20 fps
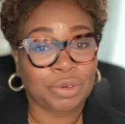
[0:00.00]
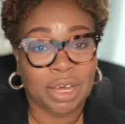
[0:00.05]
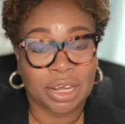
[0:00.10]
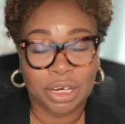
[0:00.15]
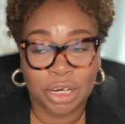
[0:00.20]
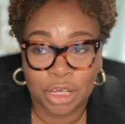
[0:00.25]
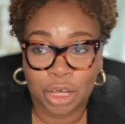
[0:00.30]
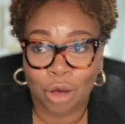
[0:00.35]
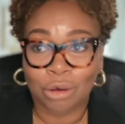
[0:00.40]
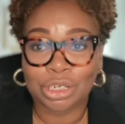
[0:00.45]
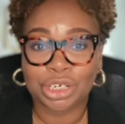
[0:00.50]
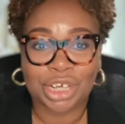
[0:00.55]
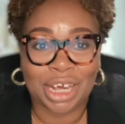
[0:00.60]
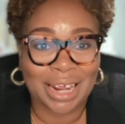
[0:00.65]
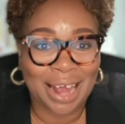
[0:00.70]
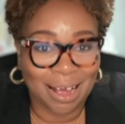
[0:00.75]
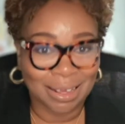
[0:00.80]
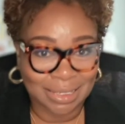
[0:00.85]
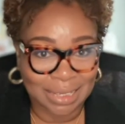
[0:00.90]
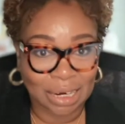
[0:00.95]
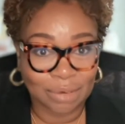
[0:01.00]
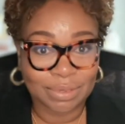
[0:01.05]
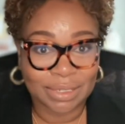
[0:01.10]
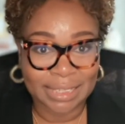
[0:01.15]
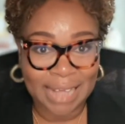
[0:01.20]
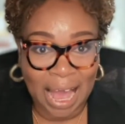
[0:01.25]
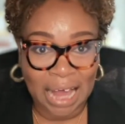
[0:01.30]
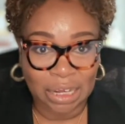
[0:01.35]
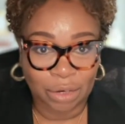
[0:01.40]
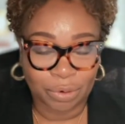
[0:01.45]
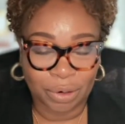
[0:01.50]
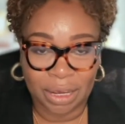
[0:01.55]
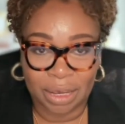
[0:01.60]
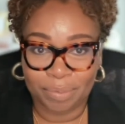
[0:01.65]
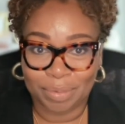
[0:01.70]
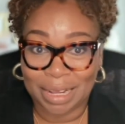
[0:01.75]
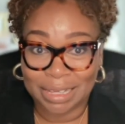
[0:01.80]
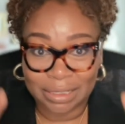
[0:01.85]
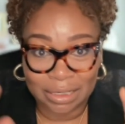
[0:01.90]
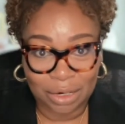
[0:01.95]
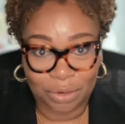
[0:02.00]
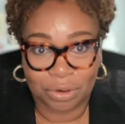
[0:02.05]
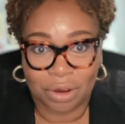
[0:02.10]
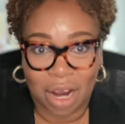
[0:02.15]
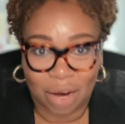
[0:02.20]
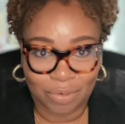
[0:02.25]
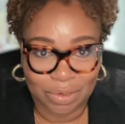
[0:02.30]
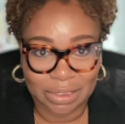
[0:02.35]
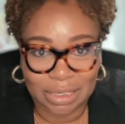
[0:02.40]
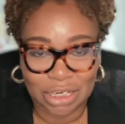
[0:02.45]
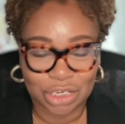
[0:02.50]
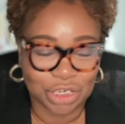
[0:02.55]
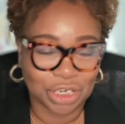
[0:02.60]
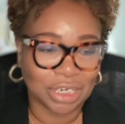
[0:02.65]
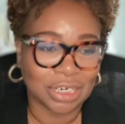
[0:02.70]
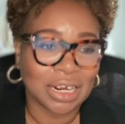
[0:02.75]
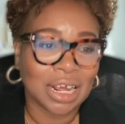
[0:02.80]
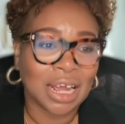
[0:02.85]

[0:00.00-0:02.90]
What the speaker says: can negotiate outside of salary. That's another conversation.